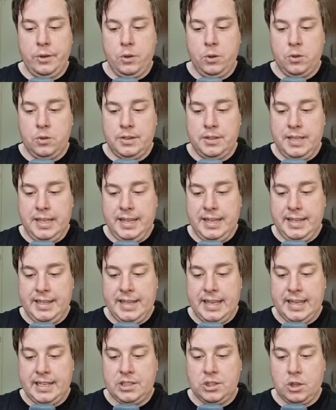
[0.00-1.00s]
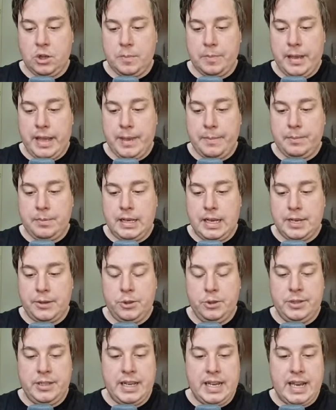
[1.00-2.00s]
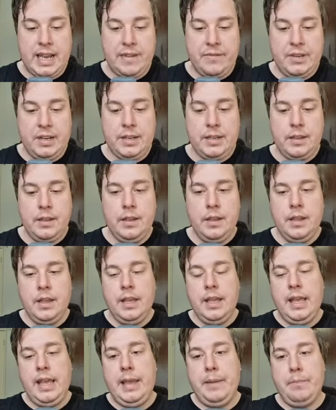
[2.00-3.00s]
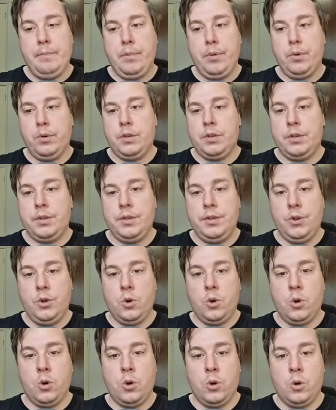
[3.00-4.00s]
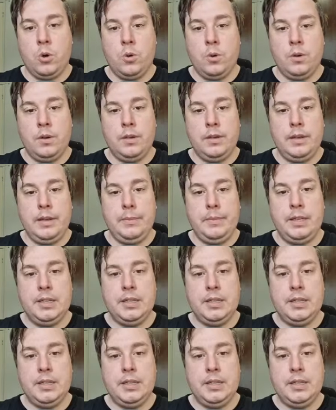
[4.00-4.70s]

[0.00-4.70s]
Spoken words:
use the desktop app like you see I have it. Input your, let me